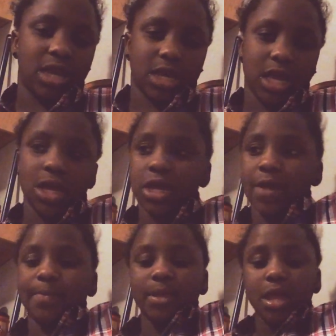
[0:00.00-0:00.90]
Yucky
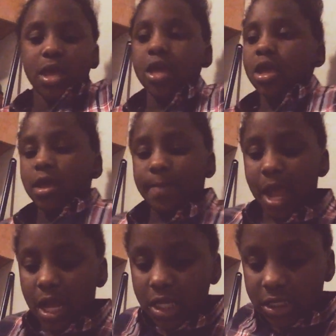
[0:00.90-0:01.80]
again.
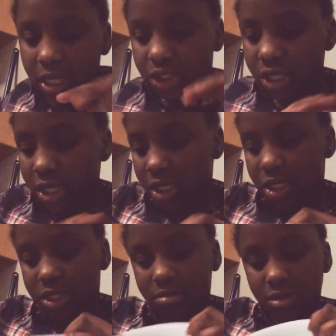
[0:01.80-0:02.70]
Not gonna touch it.
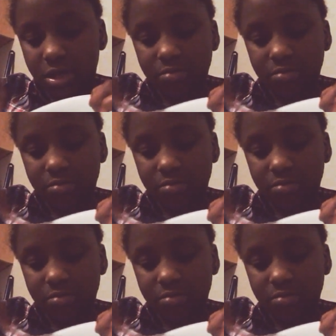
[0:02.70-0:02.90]
This is where